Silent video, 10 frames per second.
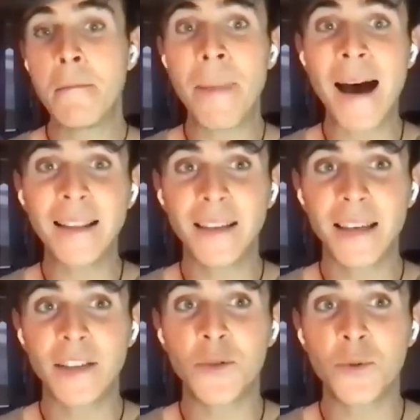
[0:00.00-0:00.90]
But
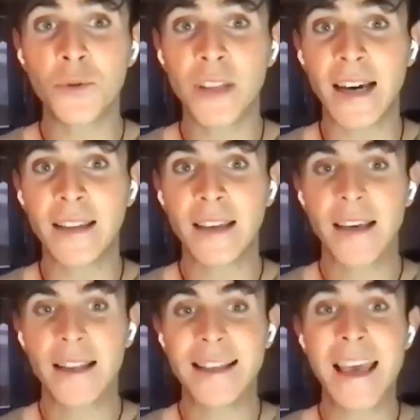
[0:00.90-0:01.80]
it's true that
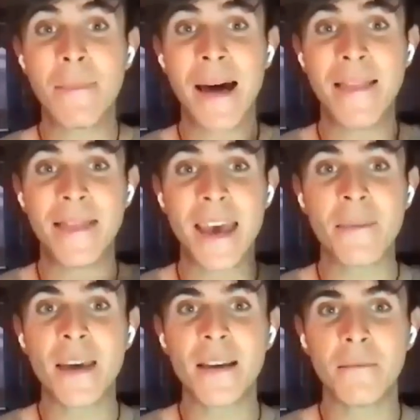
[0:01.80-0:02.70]
the
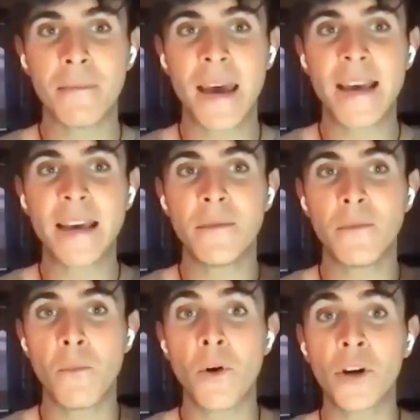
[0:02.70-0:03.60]
pandemic make it
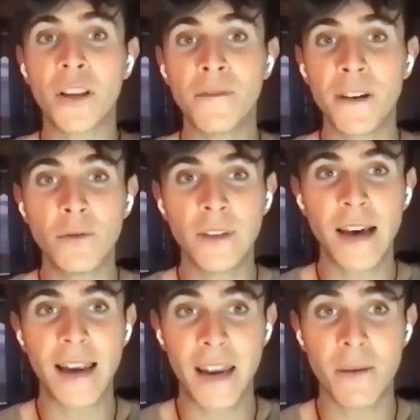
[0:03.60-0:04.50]
more difficult
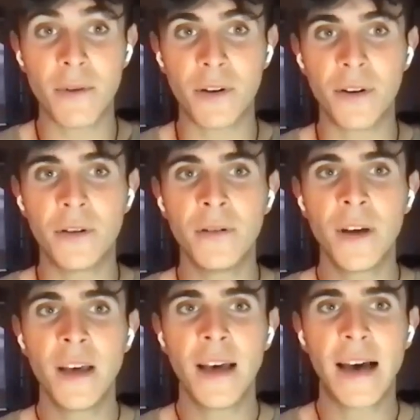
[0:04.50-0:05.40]
than ever. No,
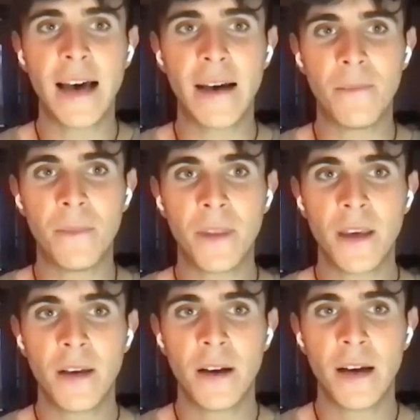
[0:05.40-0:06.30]
a
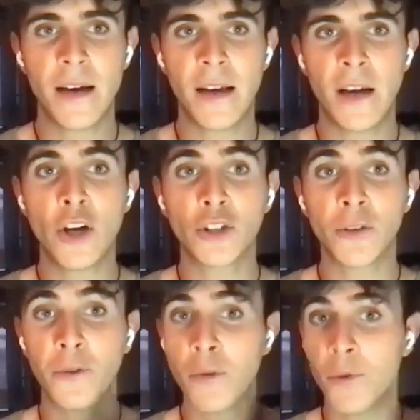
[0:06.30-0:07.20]
lot
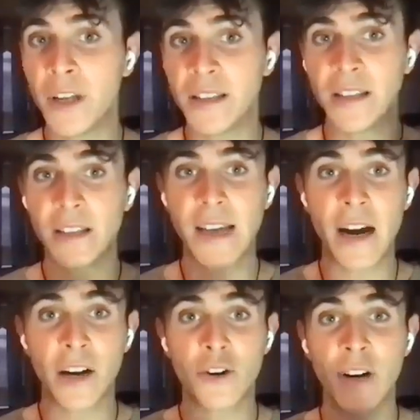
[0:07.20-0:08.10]
of communities
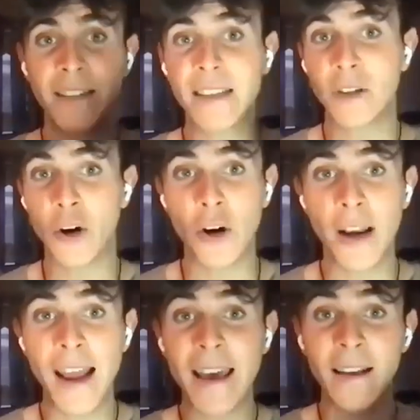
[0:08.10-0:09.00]
are connected
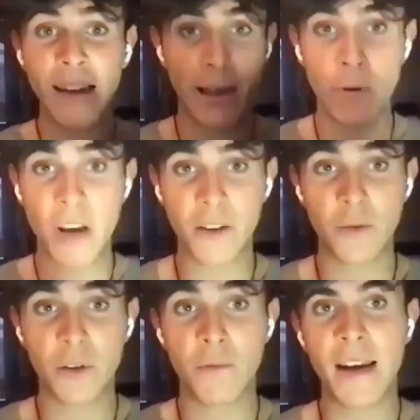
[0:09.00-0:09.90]
online, like we are
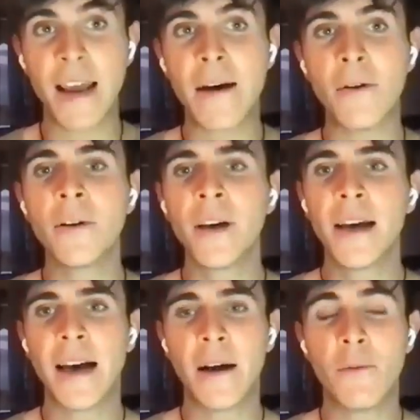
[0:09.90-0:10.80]
doing right now.
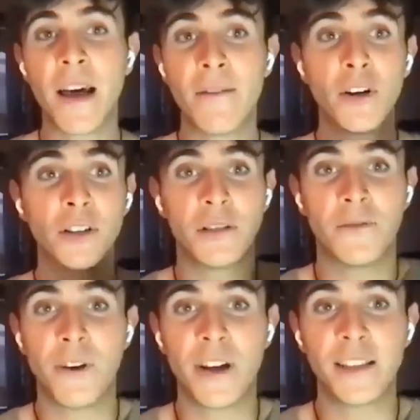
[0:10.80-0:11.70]
We have a lot of
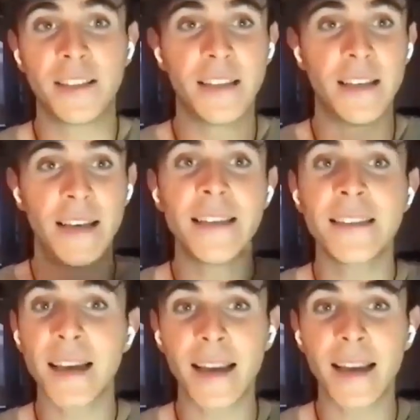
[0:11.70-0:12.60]
friends in
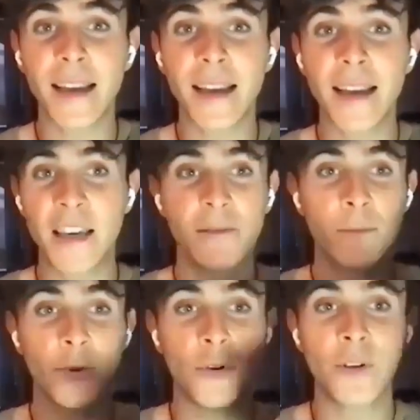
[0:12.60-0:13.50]
Instagram, in
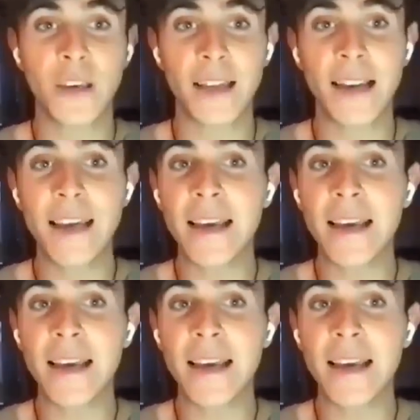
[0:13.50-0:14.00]
Facebook, in